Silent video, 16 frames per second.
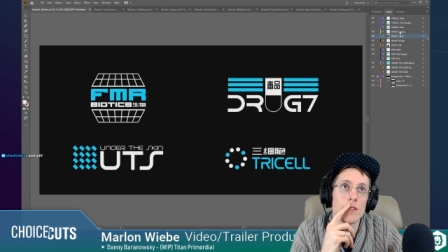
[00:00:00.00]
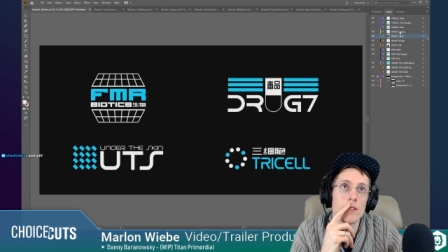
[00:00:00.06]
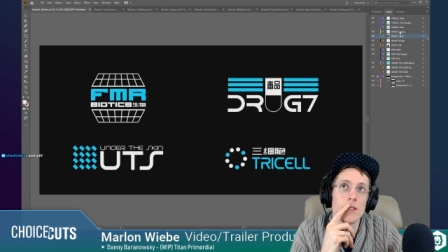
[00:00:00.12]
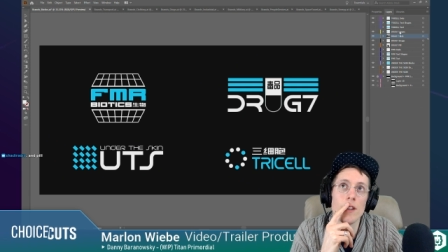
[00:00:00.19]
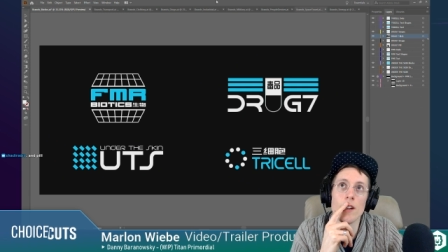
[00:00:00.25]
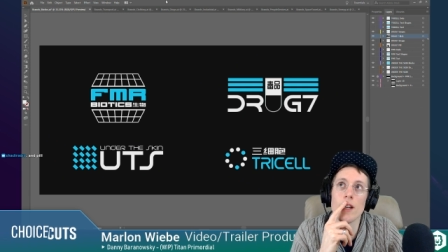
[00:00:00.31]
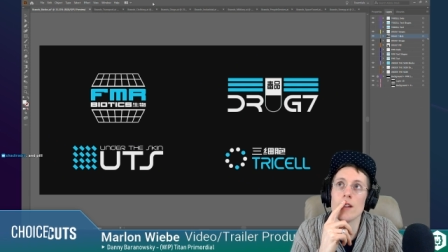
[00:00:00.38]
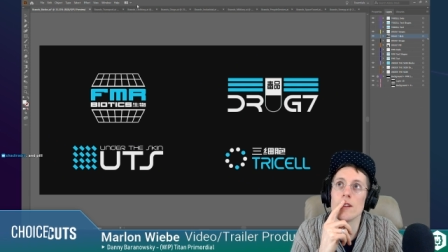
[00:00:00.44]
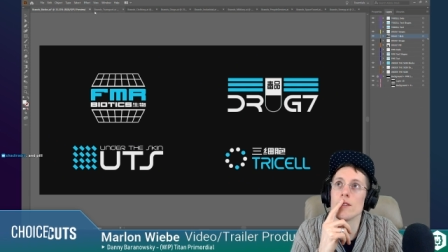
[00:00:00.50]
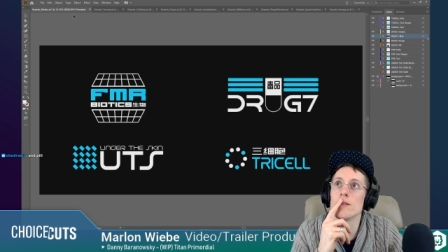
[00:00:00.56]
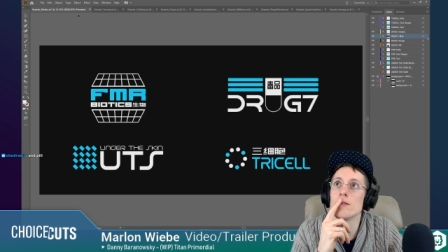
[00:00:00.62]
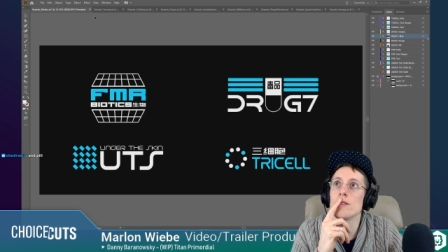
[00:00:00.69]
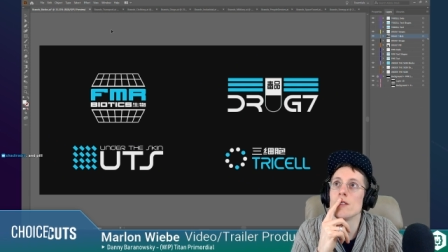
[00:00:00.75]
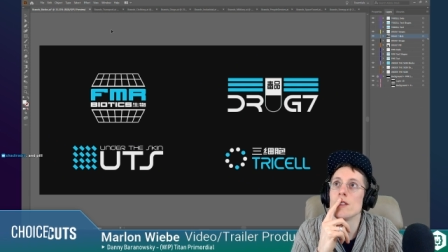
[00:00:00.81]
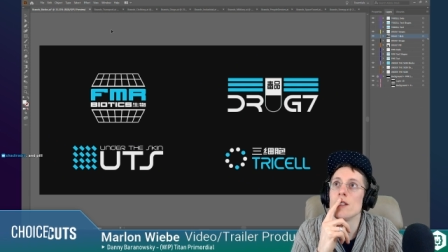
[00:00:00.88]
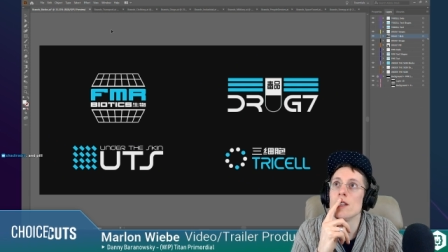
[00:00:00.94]
Okay.
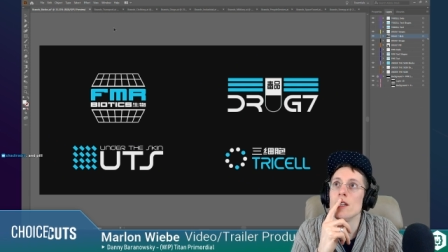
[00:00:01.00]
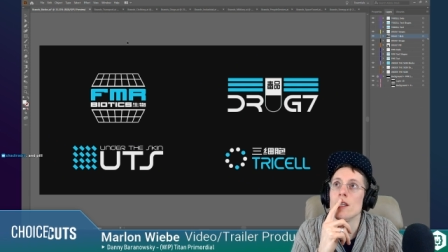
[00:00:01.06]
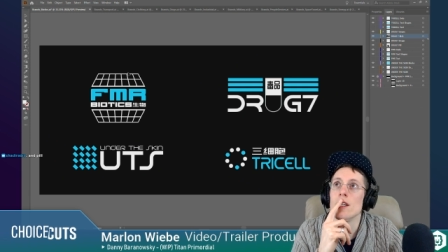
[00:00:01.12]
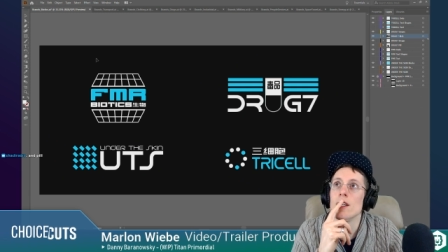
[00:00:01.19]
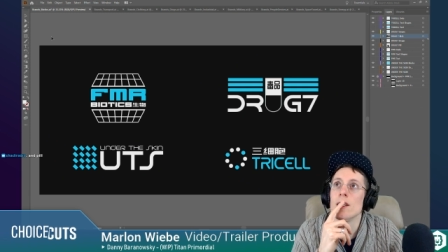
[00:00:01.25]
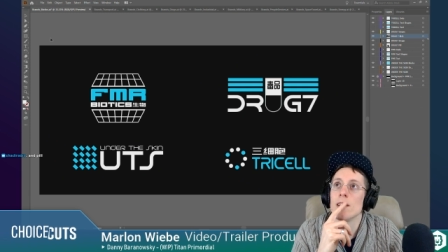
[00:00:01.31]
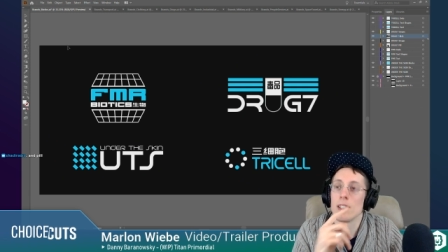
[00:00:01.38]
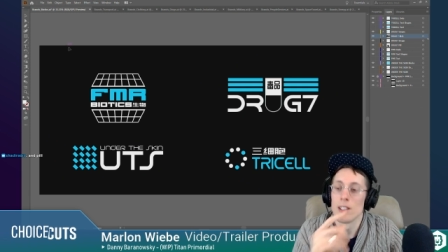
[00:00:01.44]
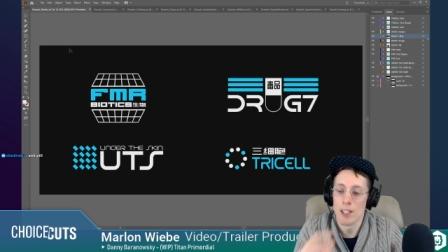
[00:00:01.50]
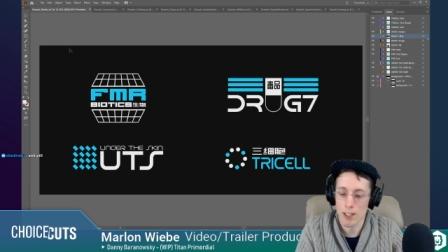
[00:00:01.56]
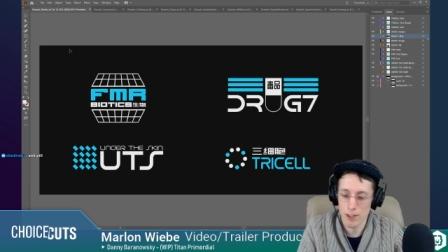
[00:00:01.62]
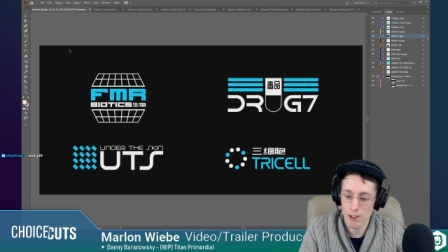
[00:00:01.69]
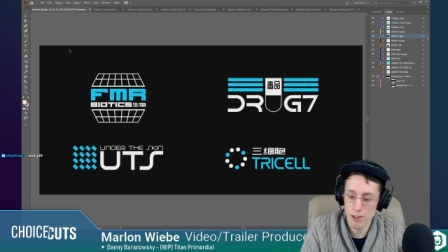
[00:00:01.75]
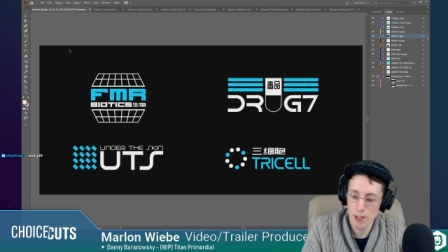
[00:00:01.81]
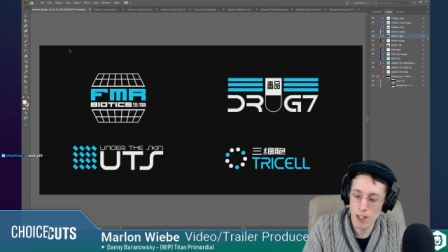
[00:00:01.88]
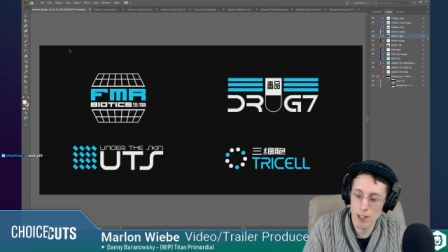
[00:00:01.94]
Yeah, let's
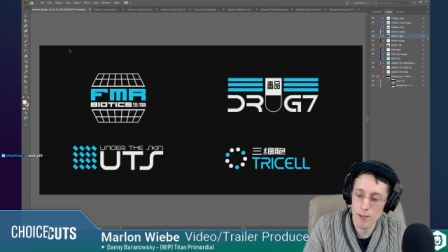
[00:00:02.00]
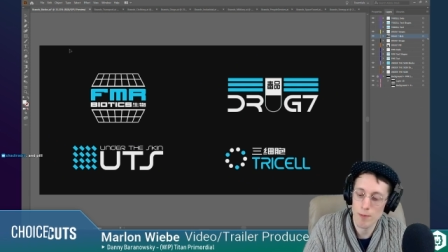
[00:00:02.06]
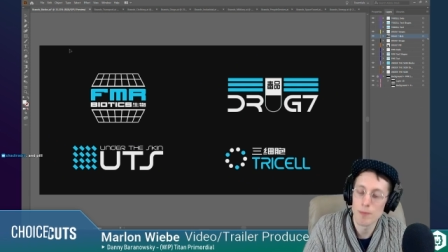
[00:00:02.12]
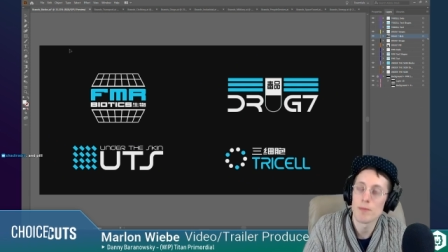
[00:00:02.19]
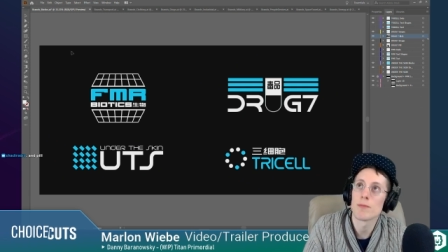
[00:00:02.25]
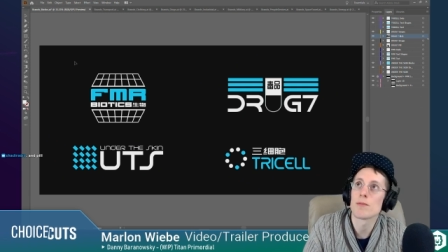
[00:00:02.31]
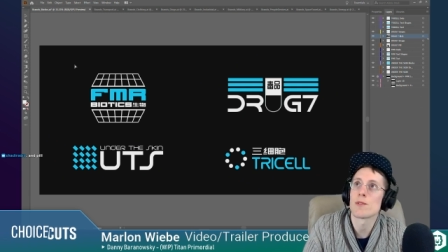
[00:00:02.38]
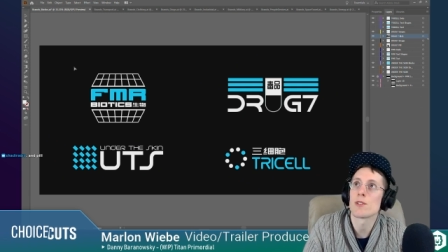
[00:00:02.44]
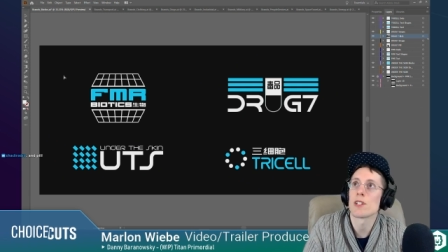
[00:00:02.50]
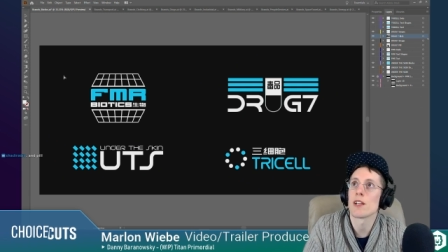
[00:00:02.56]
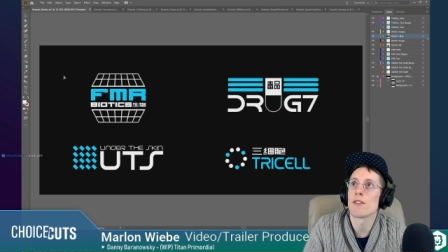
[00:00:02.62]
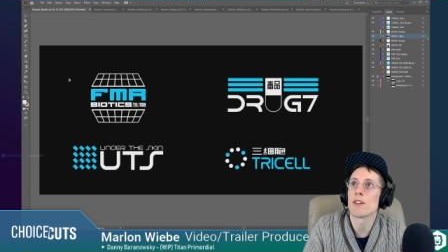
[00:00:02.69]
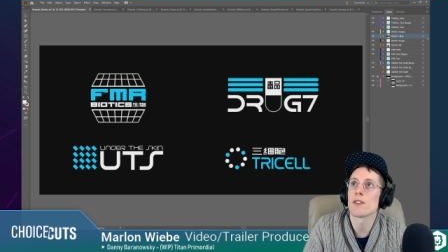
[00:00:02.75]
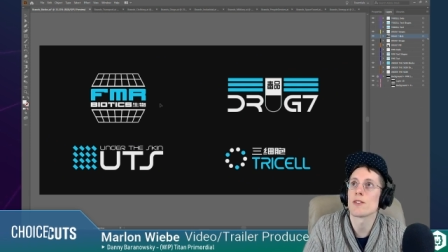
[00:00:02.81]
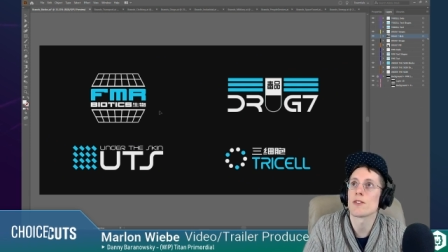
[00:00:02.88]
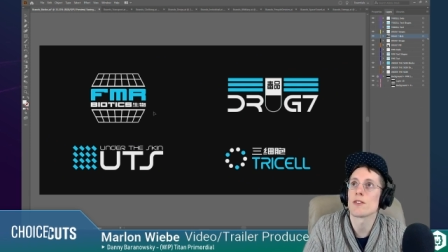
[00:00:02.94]
do that. Save
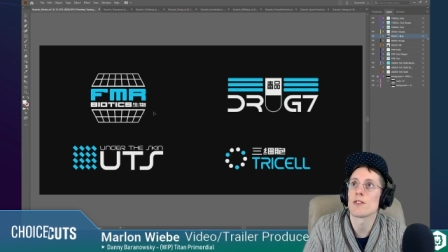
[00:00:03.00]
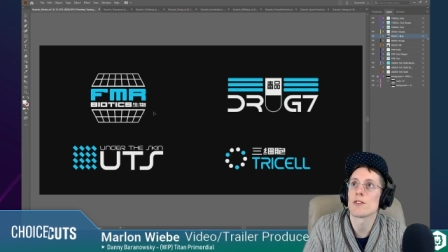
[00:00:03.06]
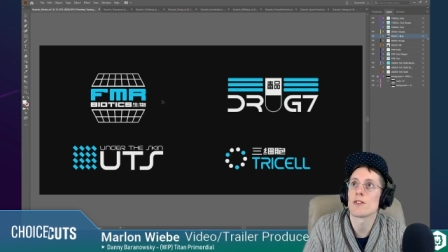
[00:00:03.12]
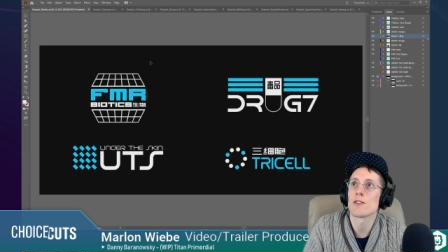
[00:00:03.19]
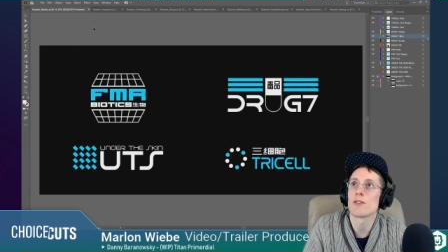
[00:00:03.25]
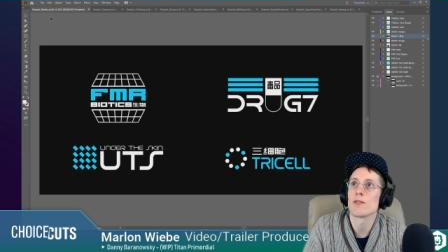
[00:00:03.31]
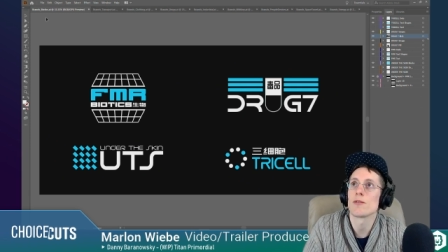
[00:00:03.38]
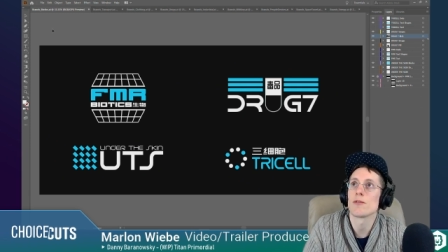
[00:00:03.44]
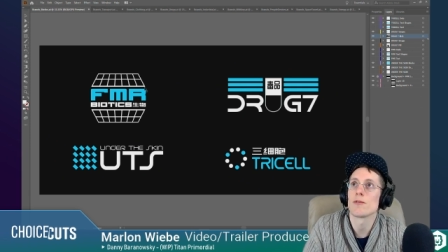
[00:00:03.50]
this.